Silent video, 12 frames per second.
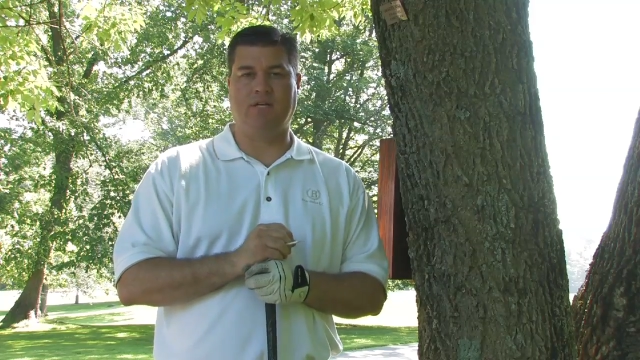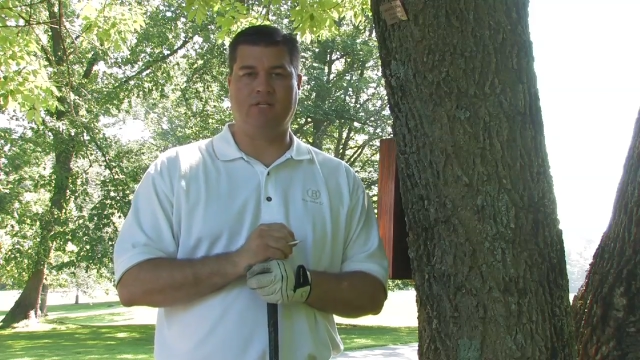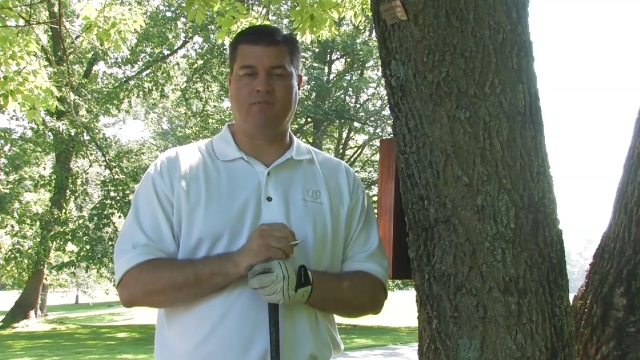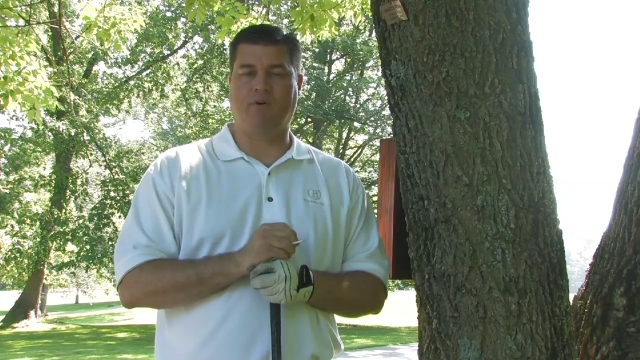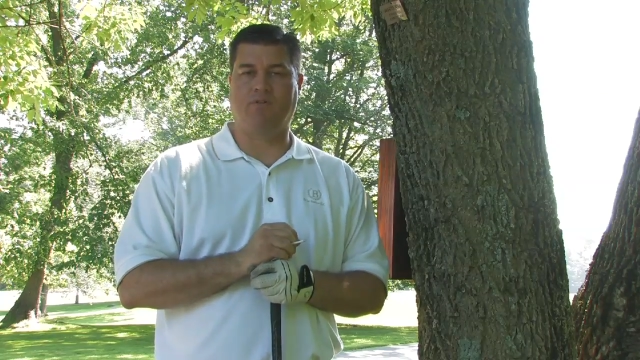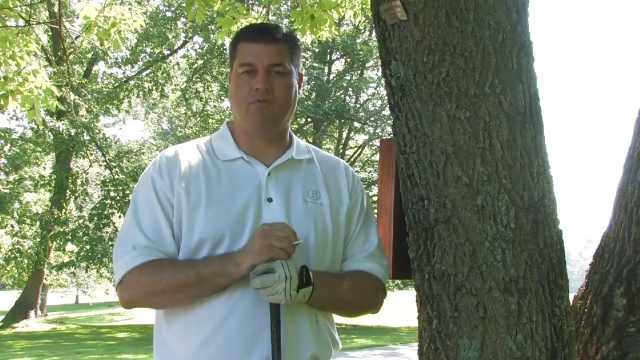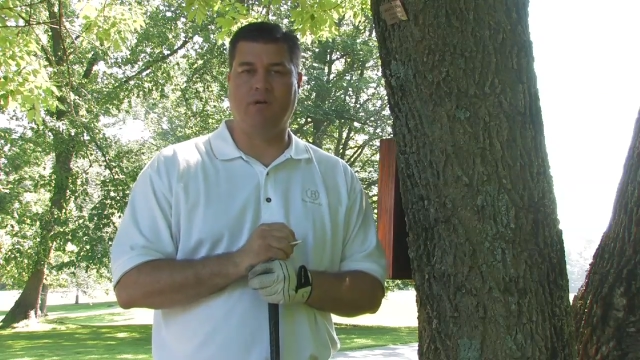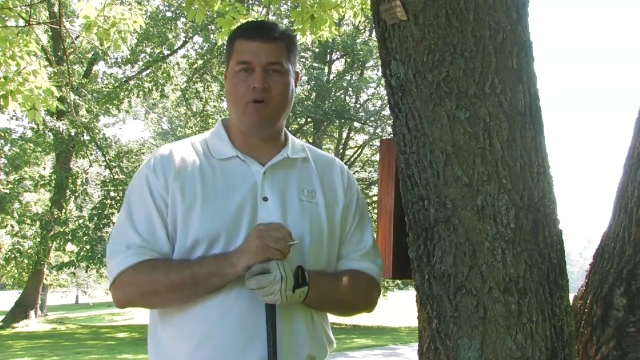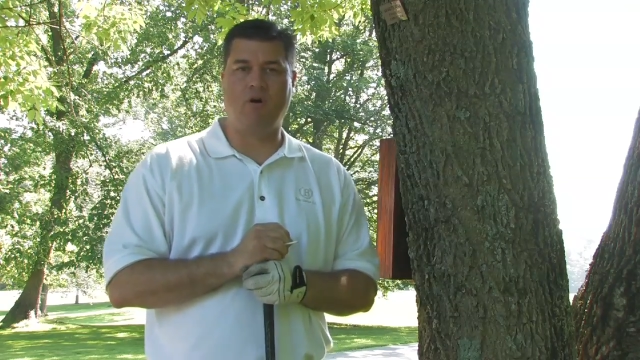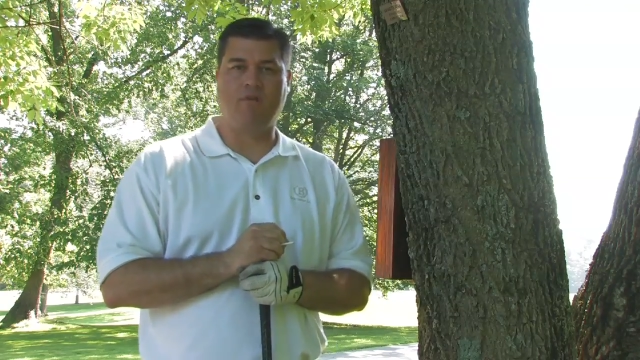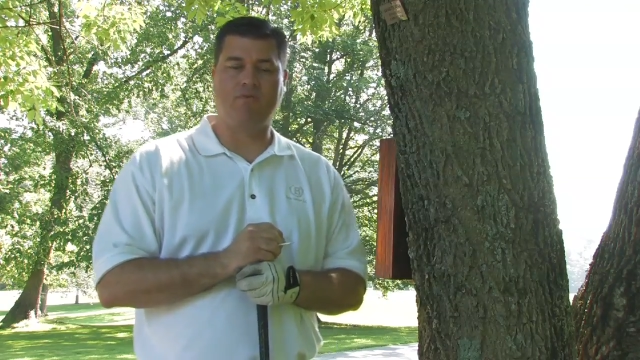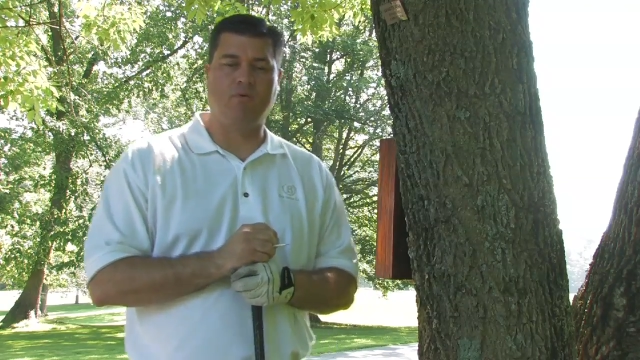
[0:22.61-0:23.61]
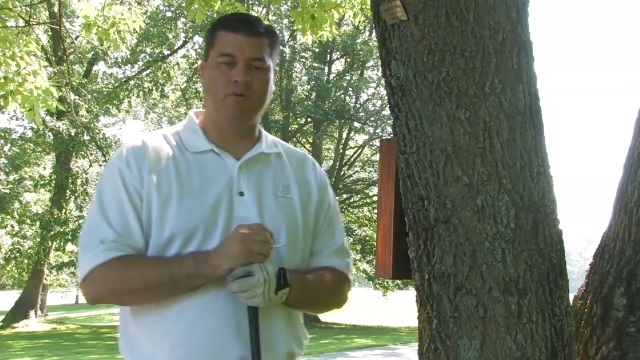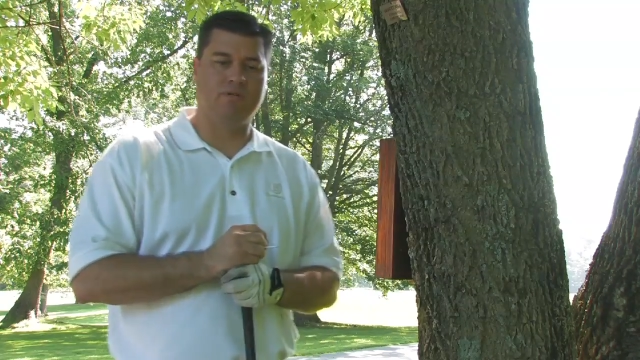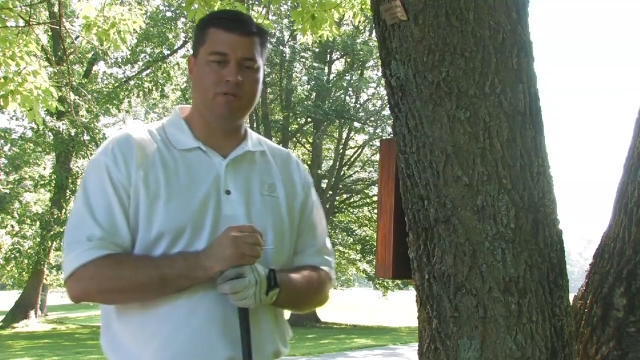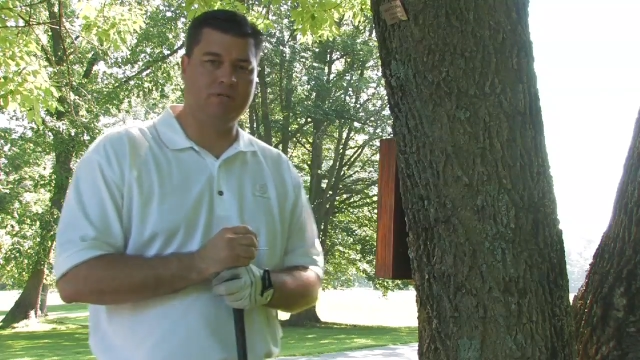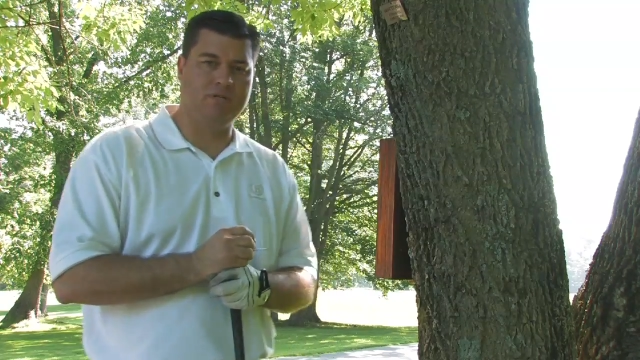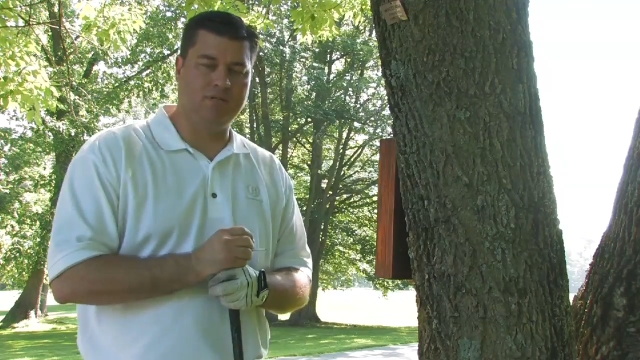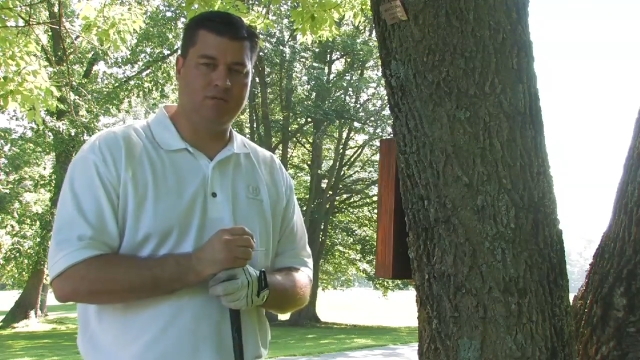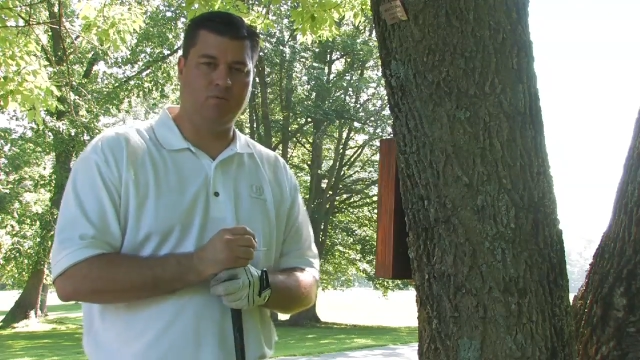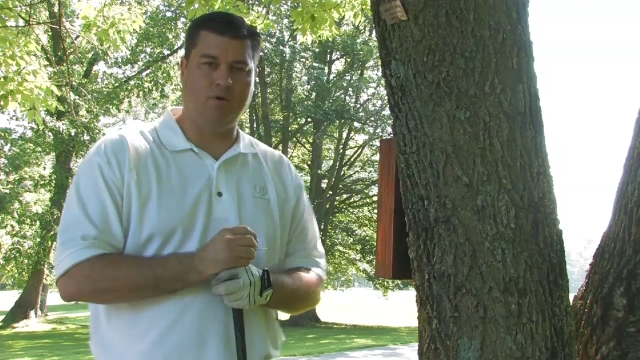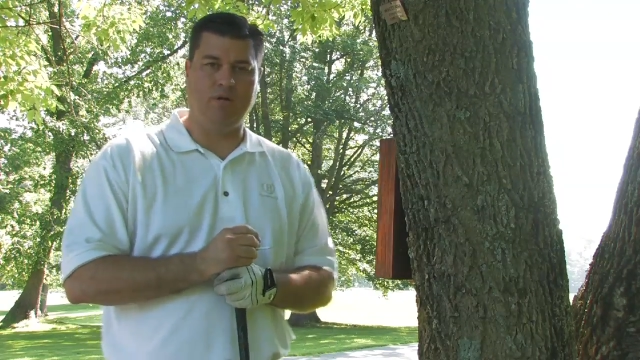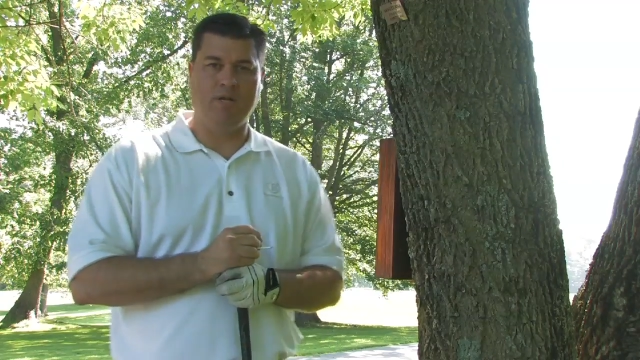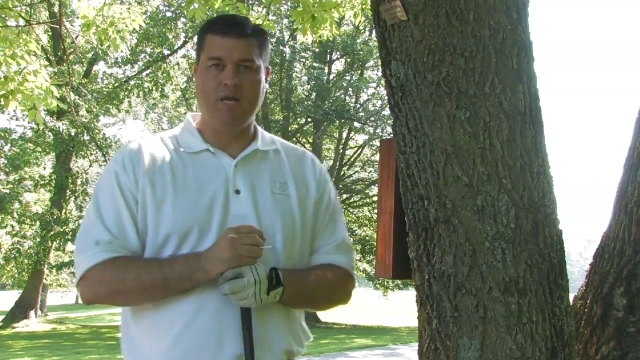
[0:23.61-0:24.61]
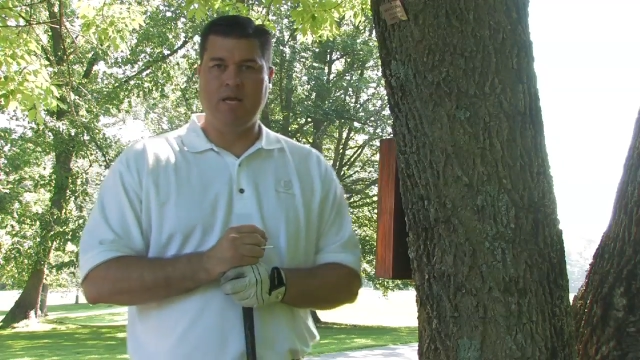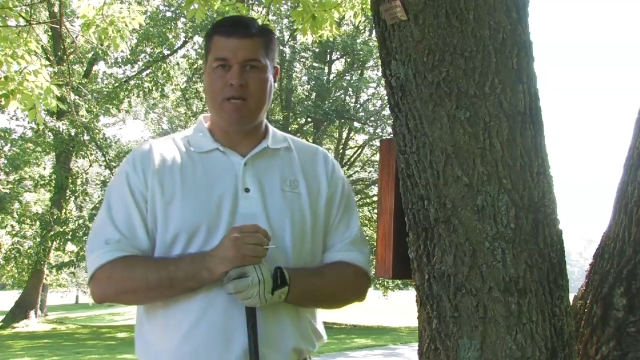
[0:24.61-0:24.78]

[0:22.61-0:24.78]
Each of our three golf courses is what